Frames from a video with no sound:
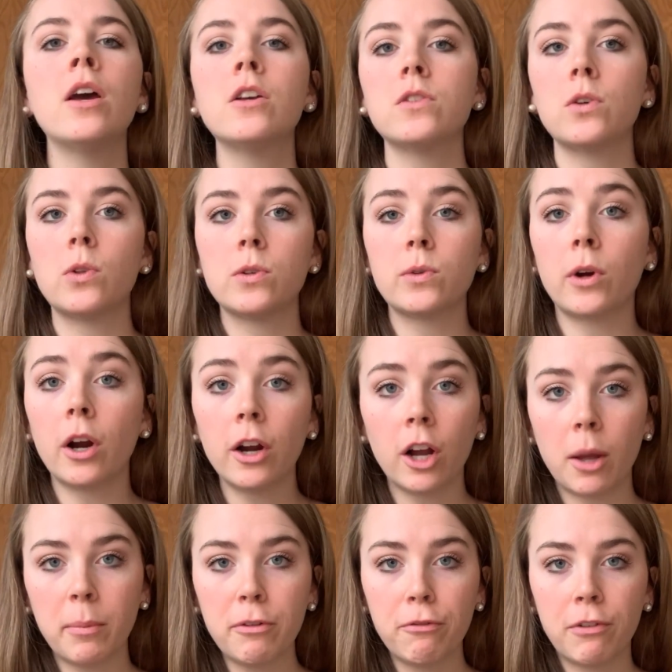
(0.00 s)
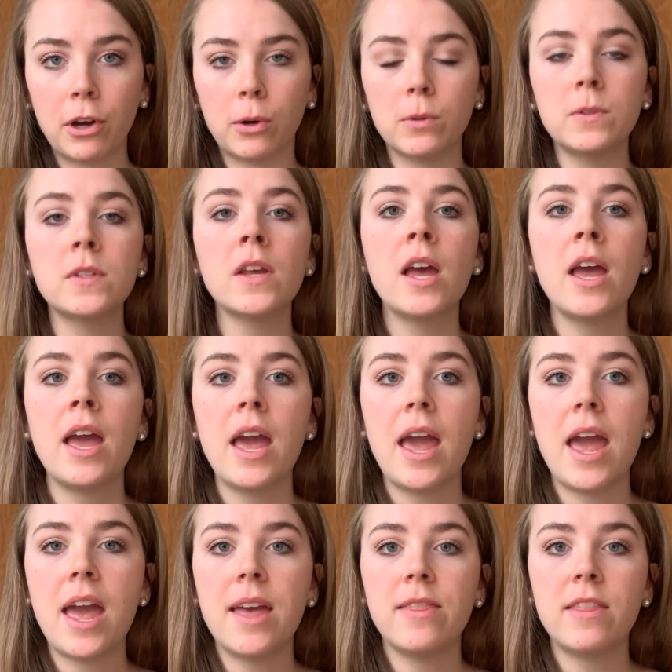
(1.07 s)
So those are our homophones.
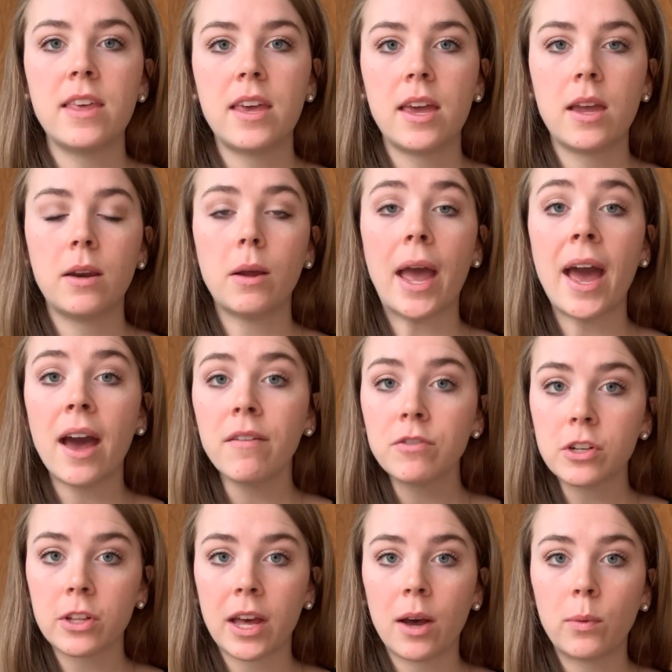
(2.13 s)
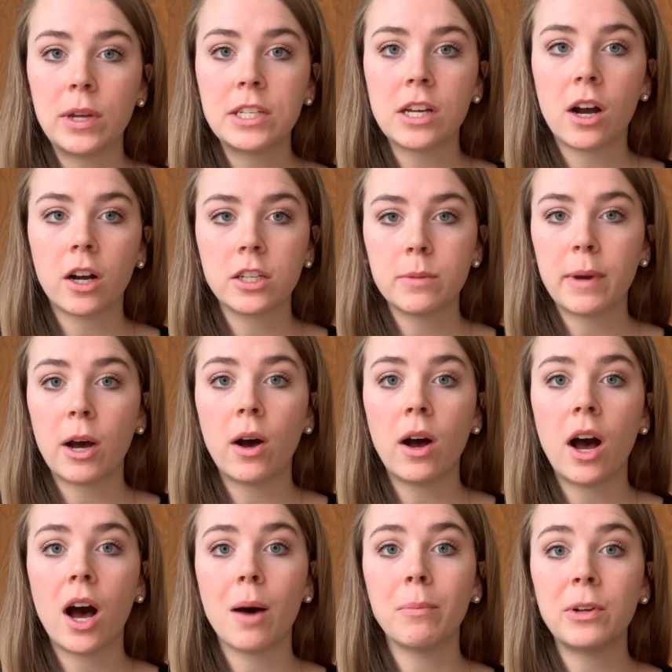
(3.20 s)
And then after that, we talked about
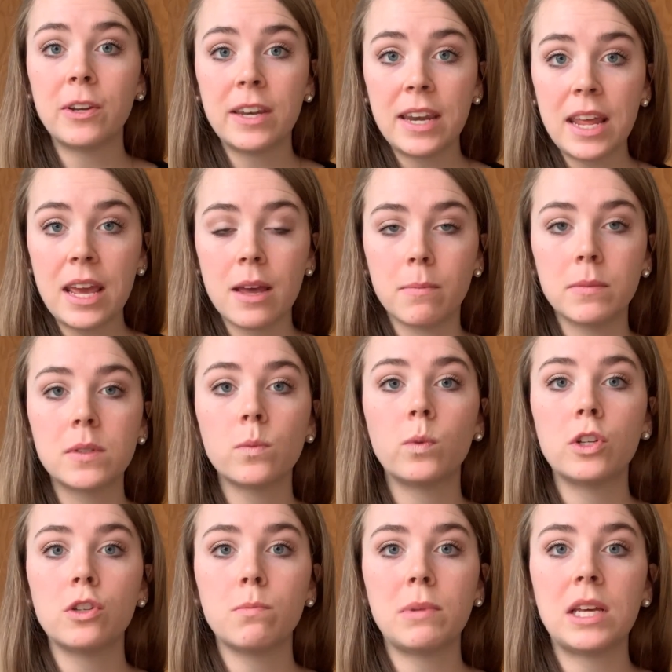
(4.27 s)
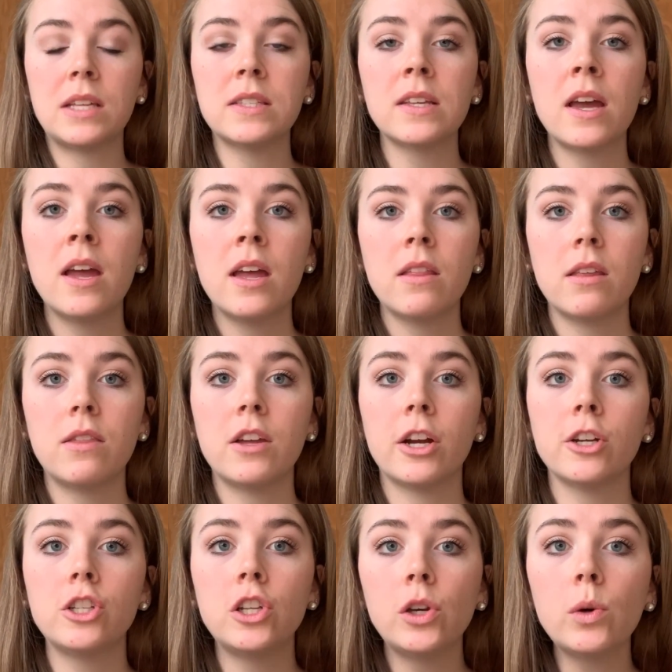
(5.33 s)
homonyms, which means that there are
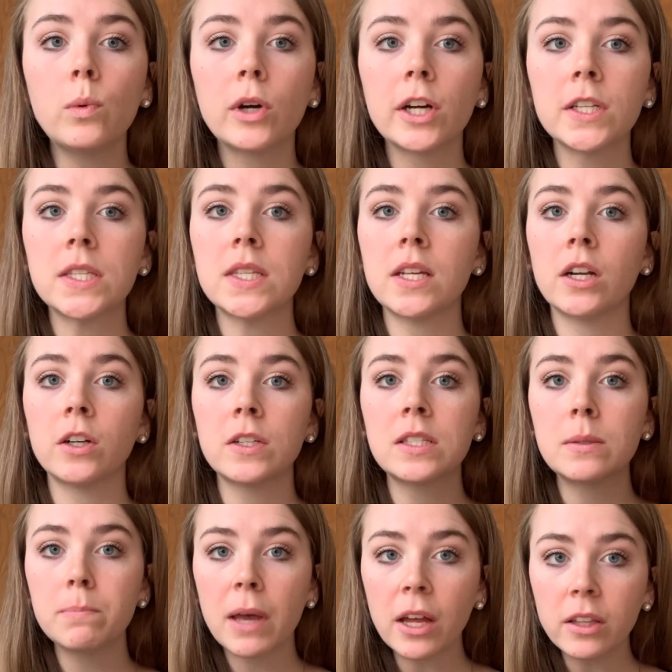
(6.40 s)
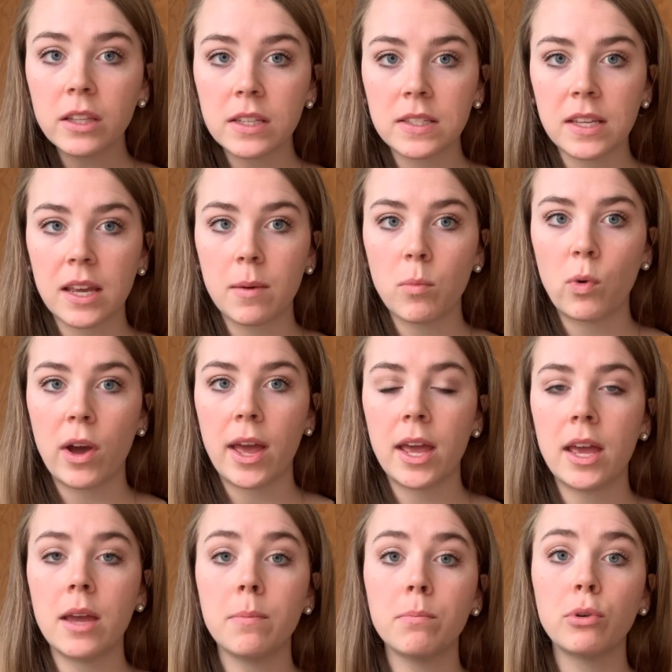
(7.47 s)
two words that are spelled the same way
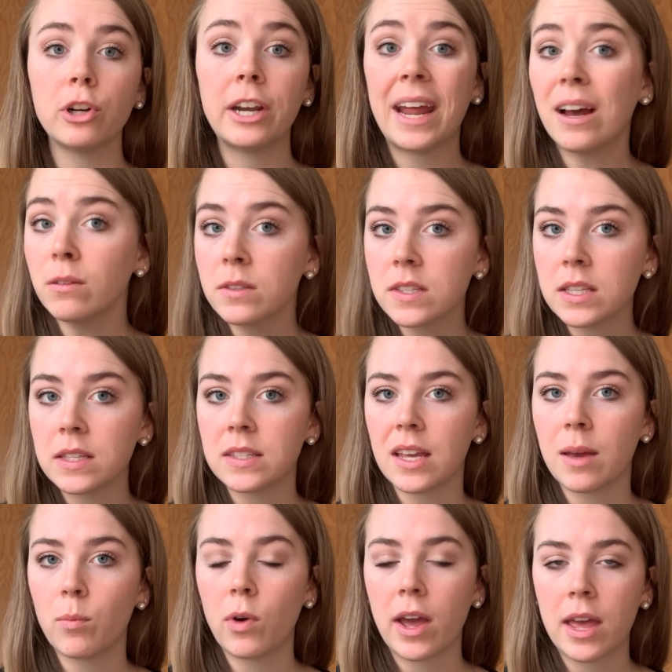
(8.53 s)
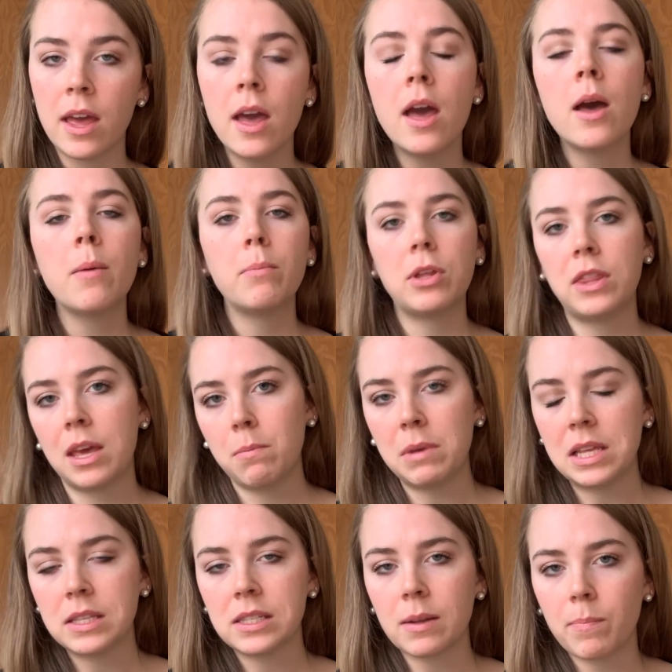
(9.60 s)
and pronounced the same way, but they
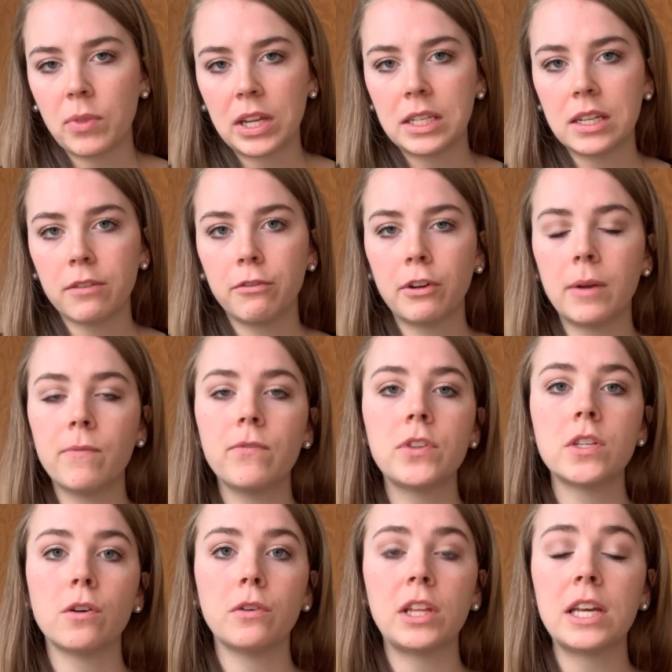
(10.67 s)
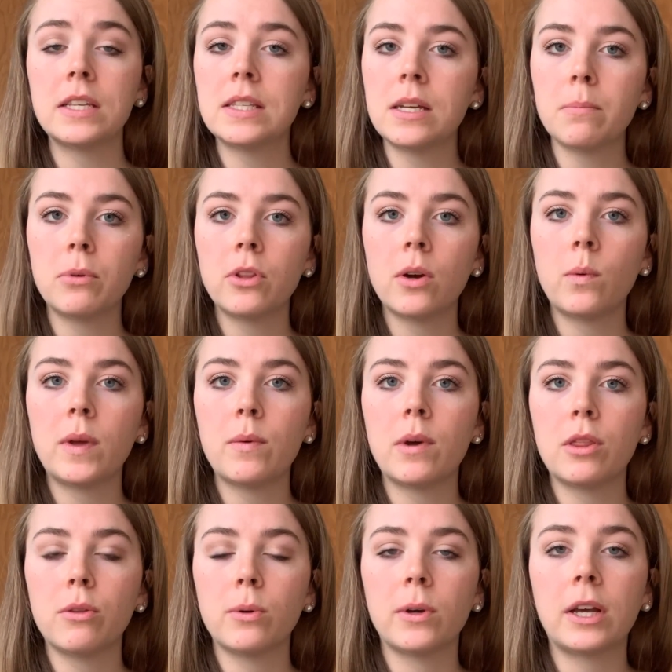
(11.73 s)
mean something different. So the example that we
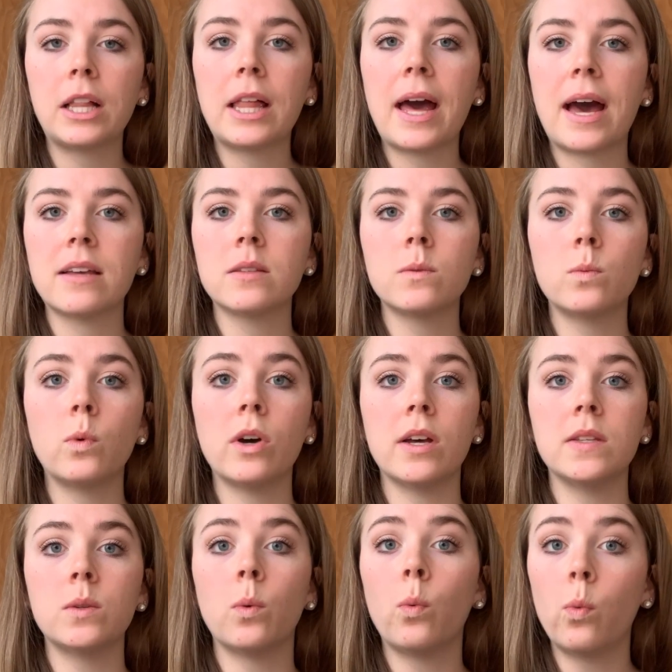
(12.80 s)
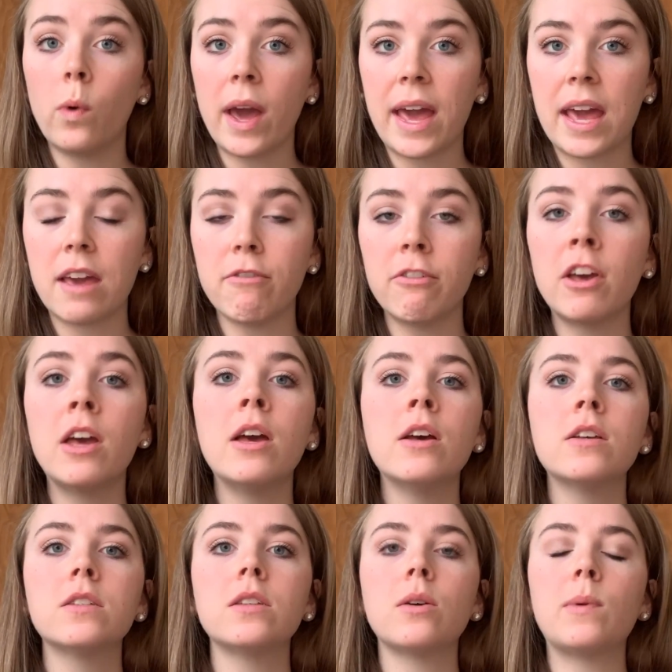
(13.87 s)
went through in class was wave.
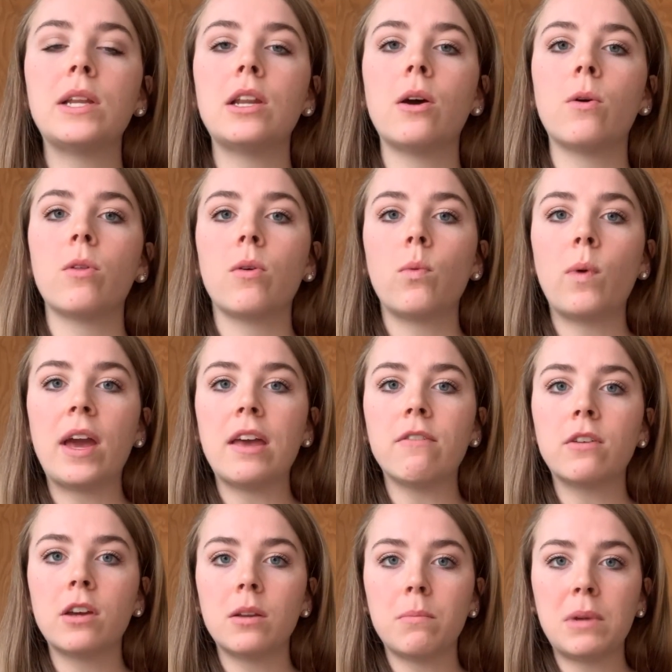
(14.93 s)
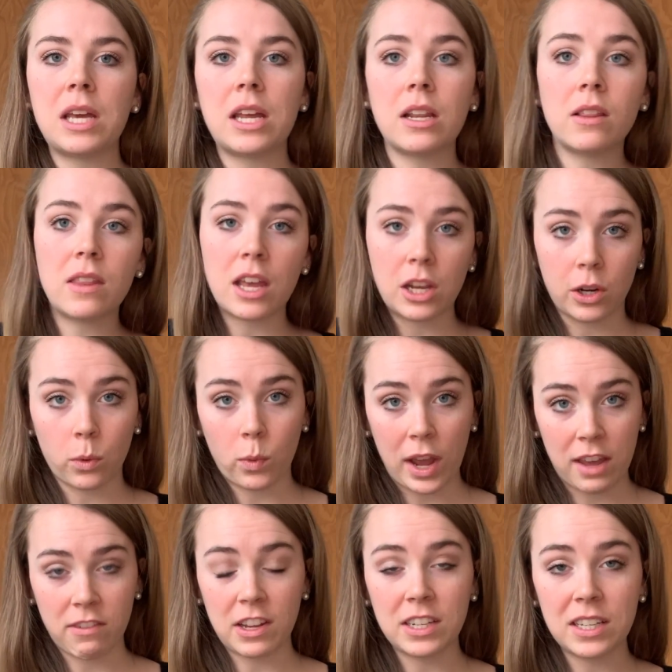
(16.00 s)
So we know that wave could mean that you're
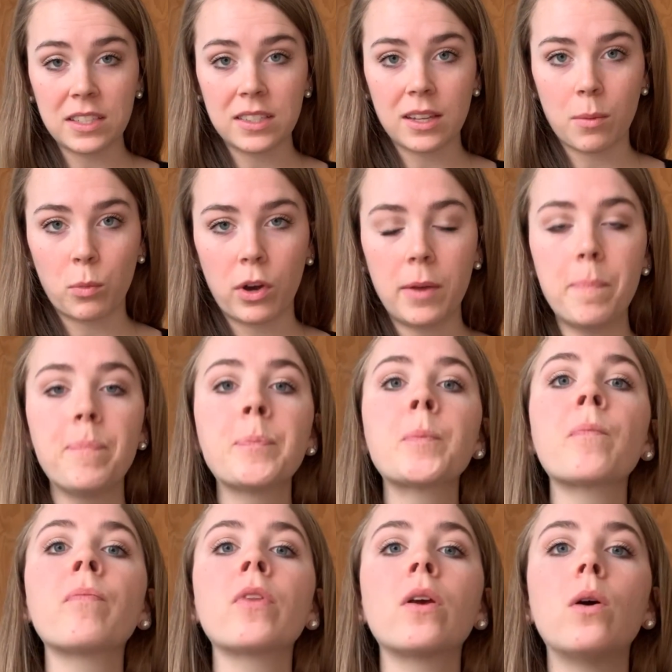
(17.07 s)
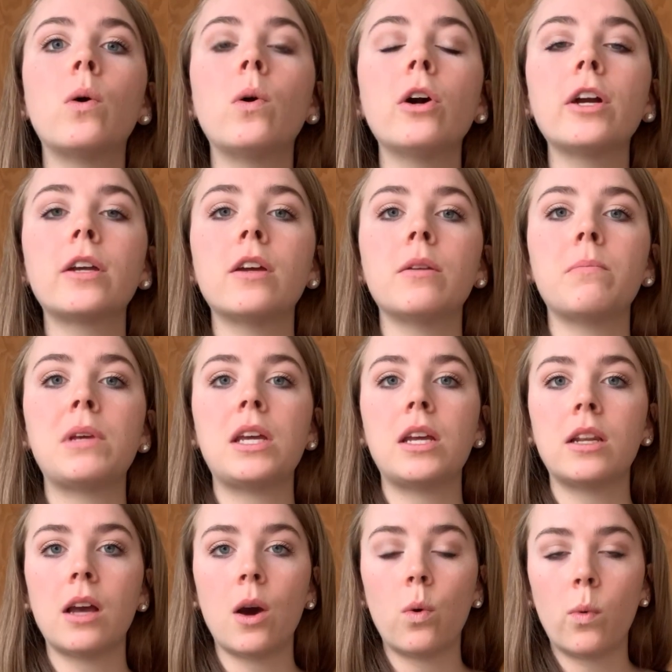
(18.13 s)
waving to someone, or it could
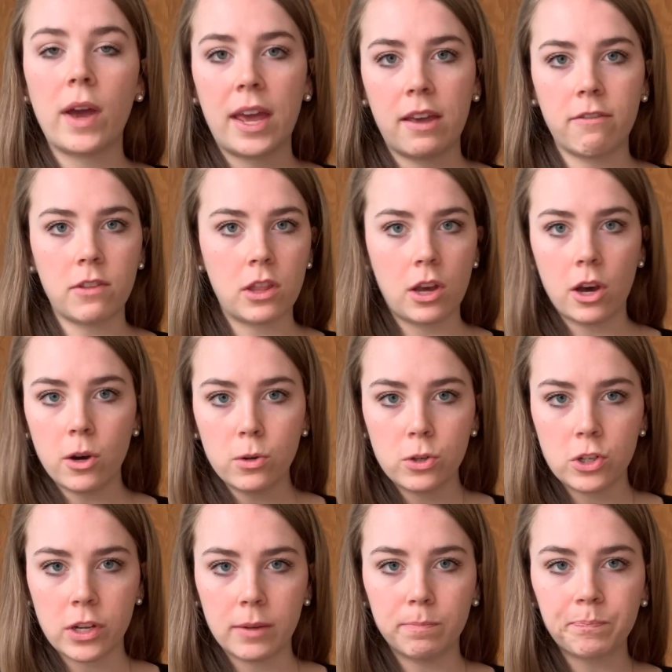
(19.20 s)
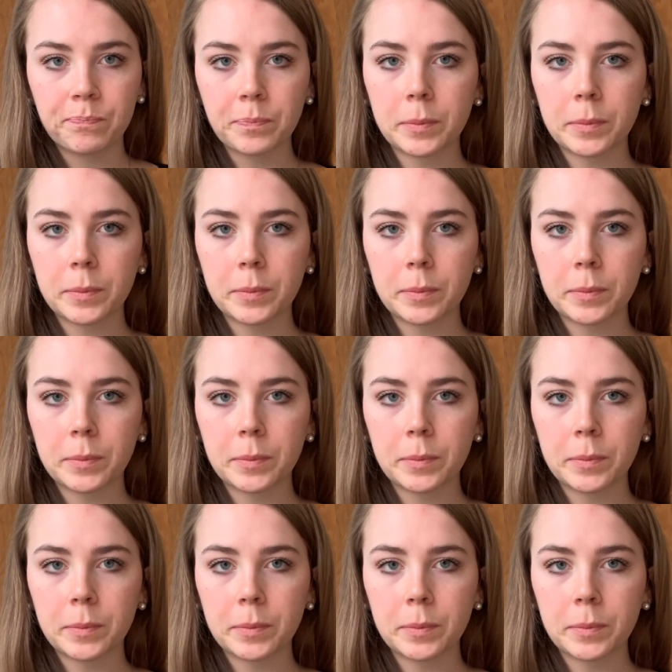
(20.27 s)
mean a wave in the ocean.